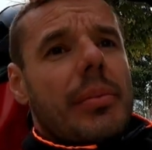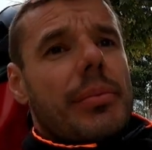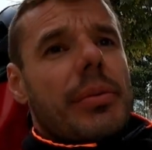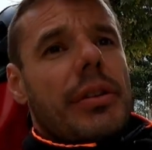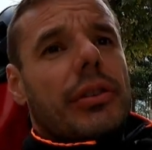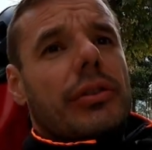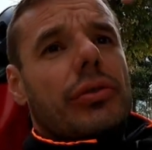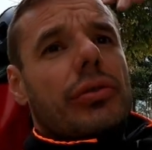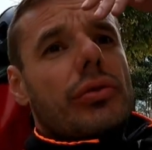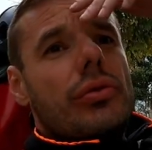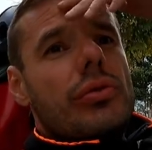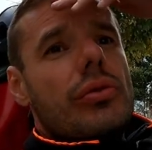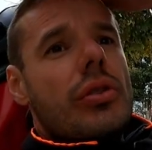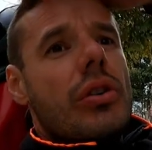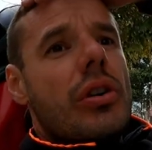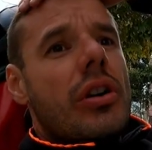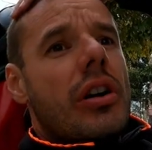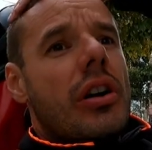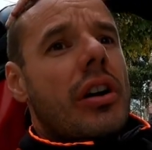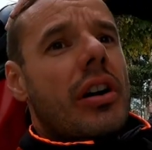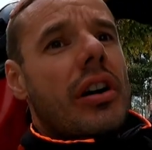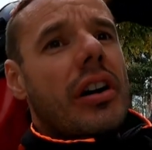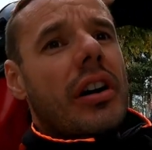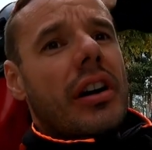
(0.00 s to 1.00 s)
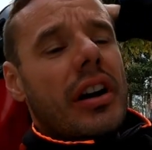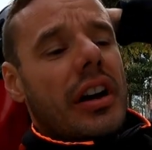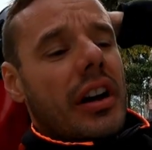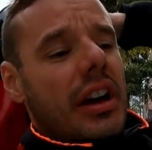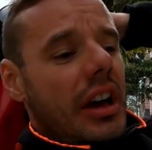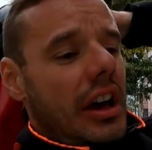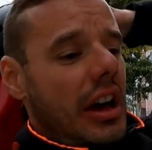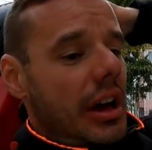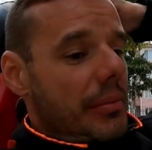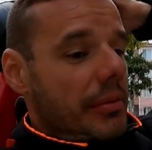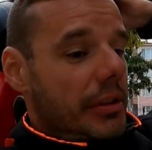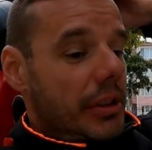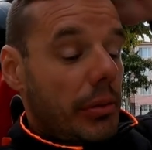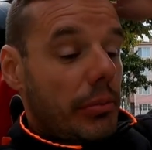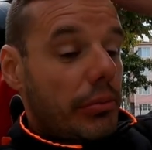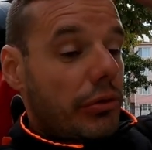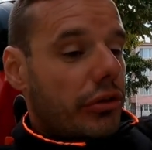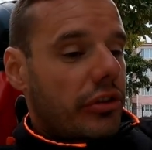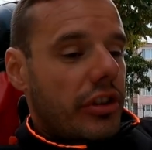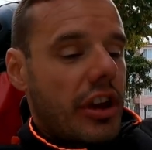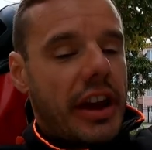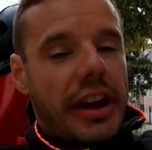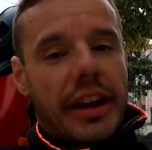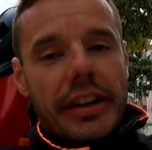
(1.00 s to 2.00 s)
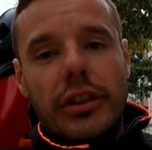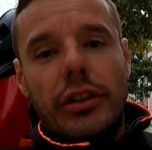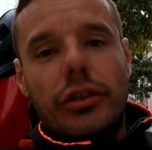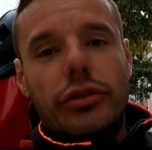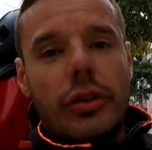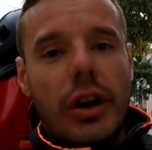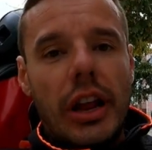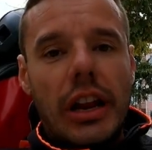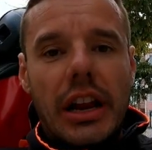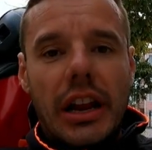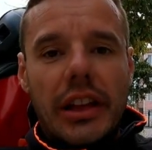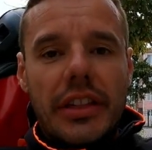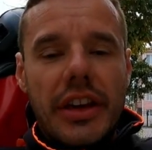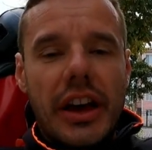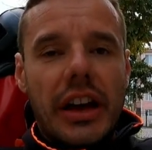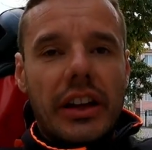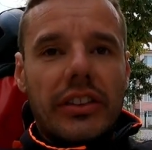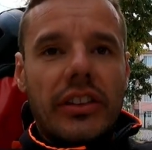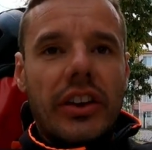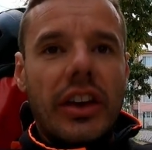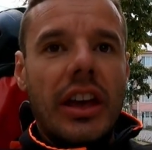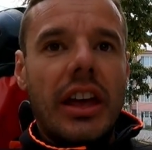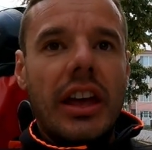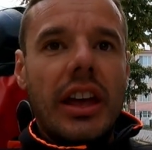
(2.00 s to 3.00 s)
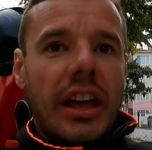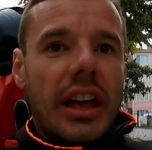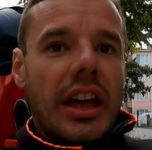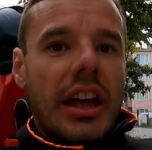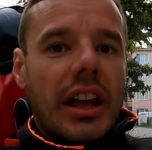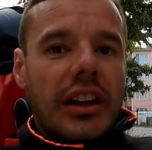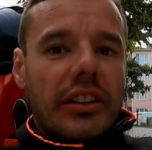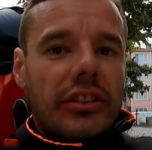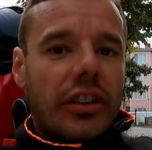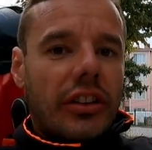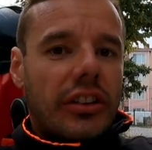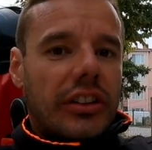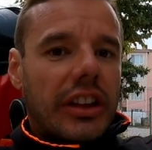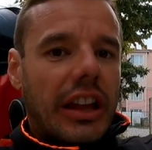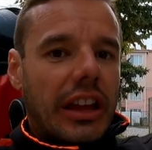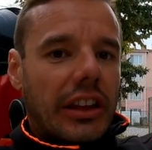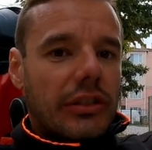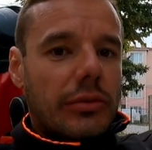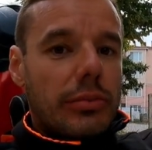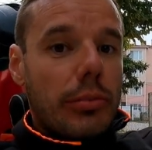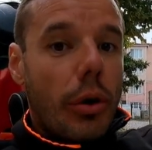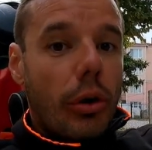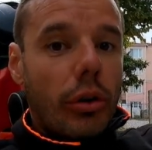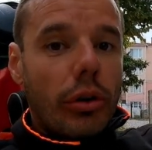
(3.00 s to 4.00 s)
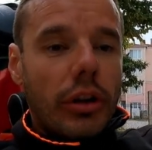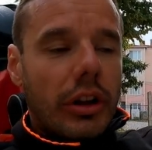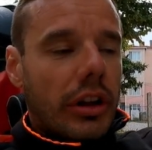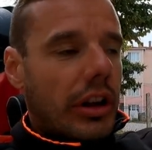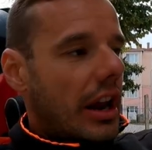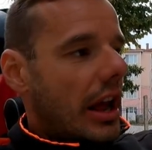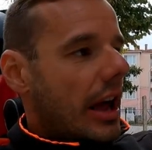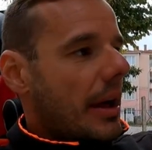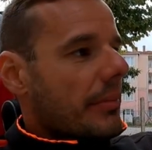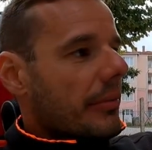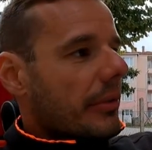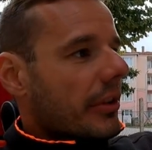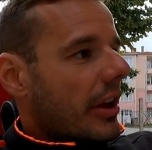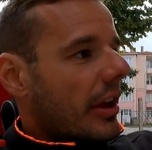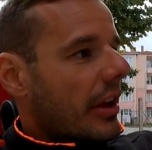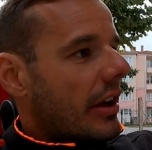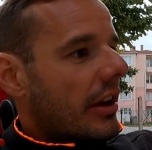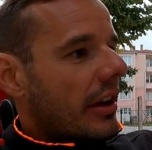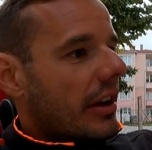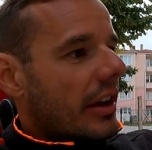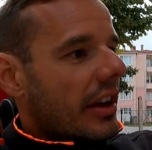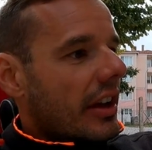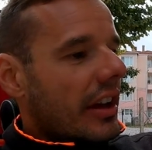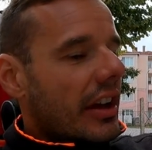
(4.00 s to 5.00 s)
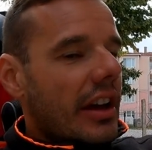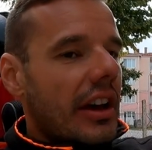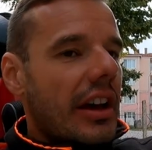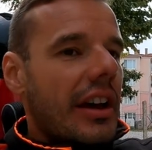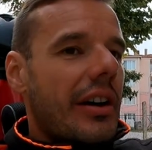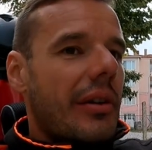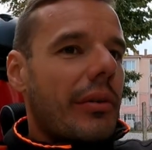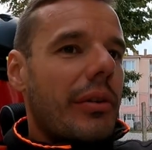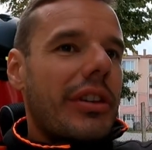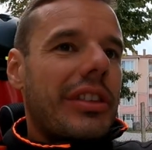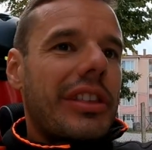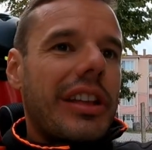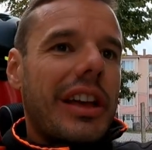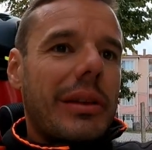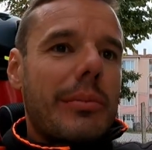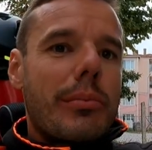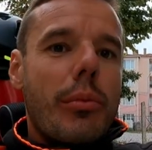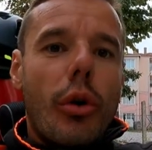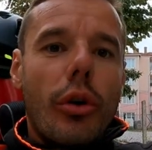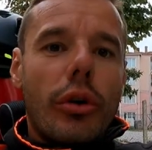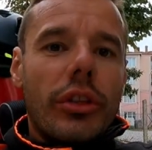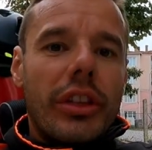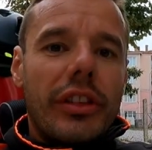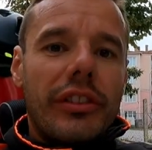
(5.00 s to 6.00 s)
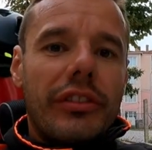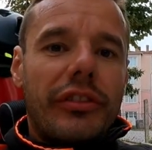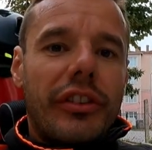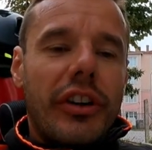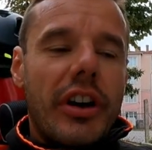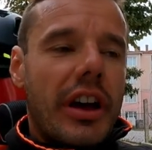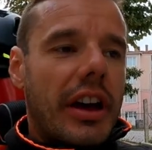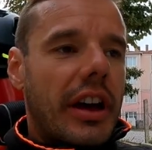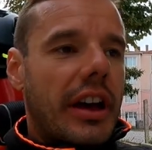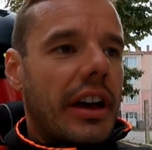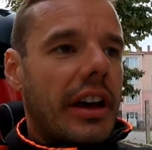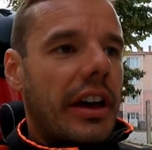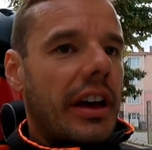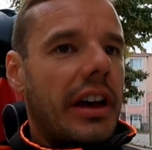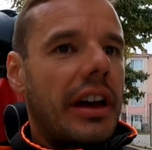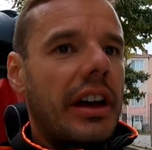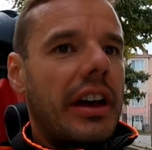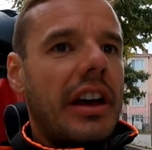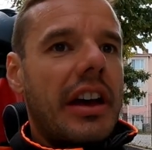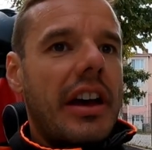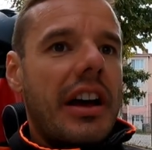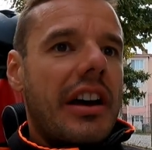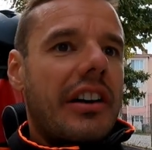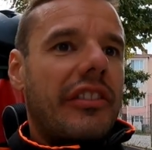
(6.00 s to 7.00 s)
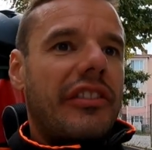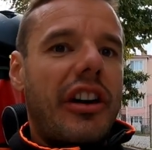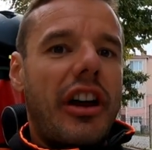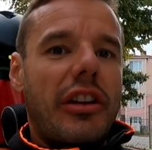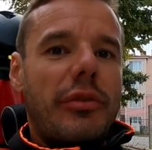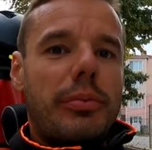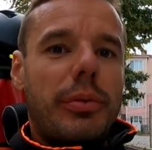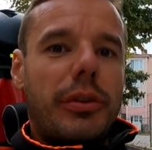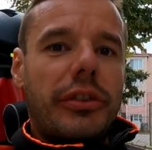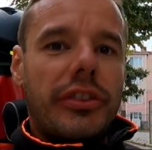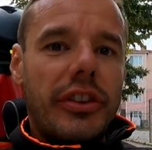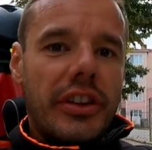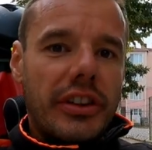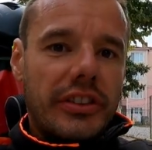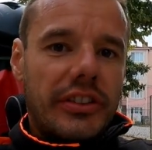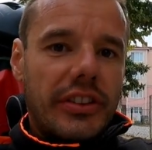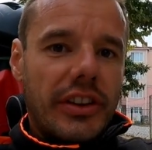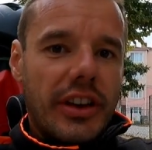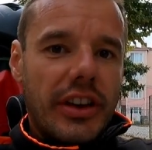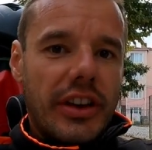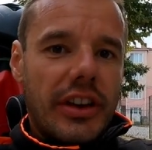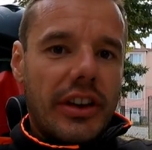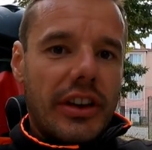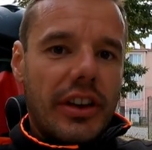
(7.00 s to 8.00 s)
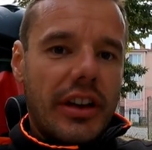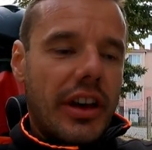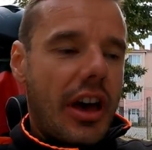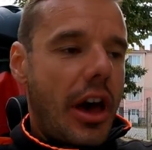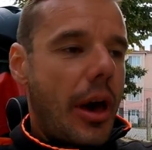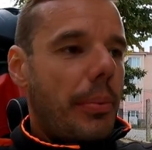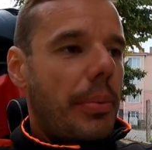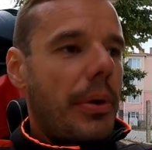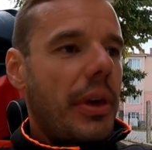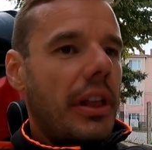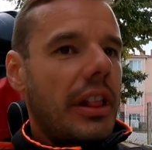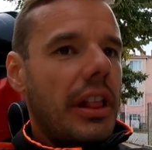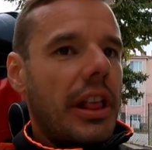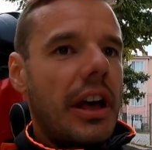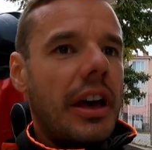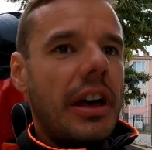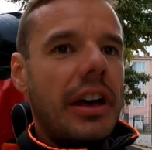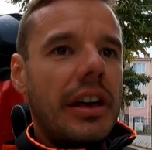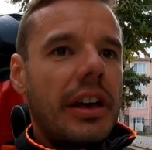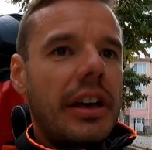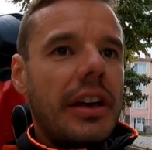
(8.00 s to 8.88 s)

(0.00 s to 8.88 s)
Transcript: be to, I mean, obviously I cannot ride like that. Just like smaller climbs with like more than 5% uphill,